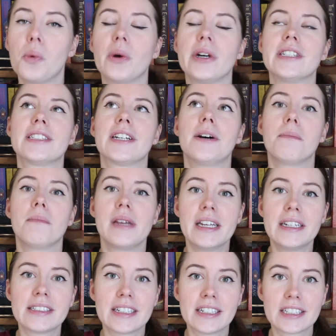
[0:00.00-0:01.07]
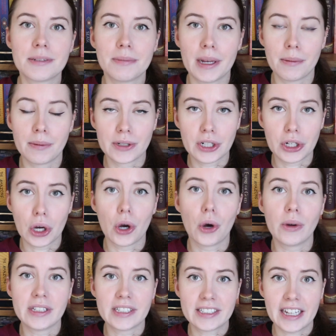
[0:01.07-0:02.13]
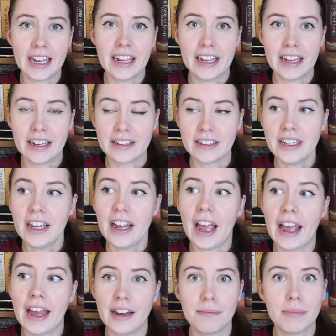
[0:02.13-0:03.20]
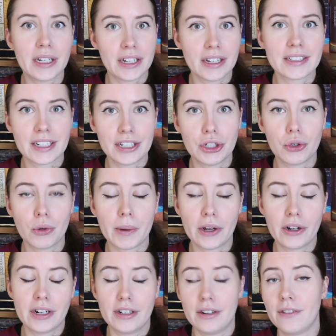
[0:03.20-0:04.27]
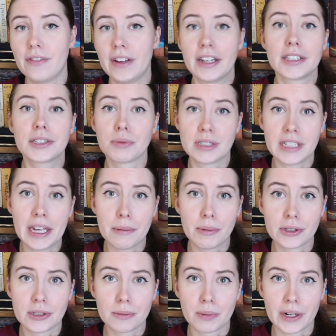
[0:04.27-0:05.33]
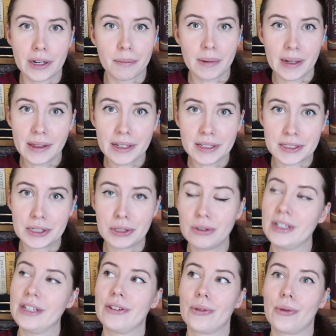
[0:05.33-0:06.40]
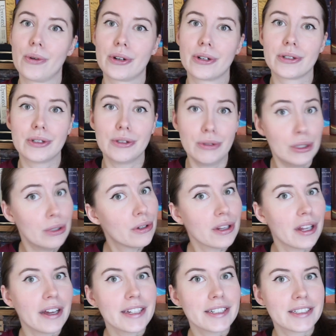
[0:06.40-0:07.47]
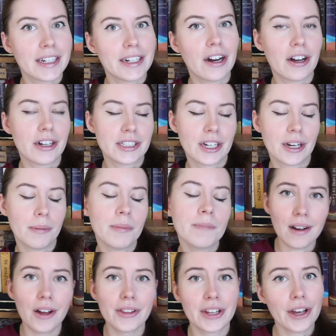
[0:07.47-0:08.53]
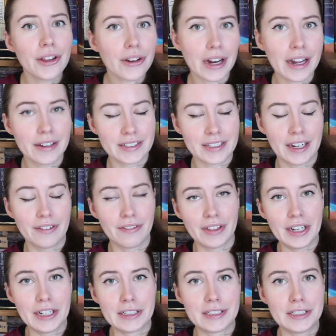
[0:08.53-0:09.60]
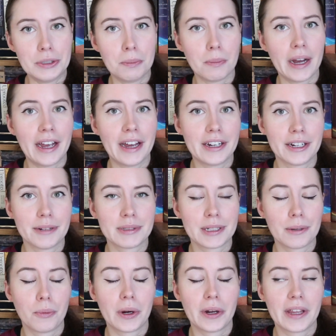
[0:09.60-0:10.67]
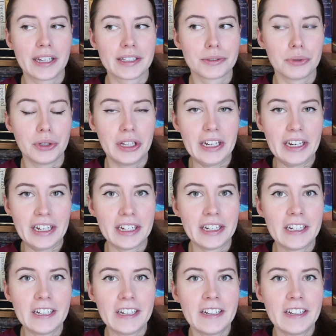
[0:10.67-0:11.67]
was amazing to be able to go and sit in, and because I knew about it in advance, was able to bring a bathing suit in order to utilize said hot tub. On the other side of things, you might end up somewhere that's really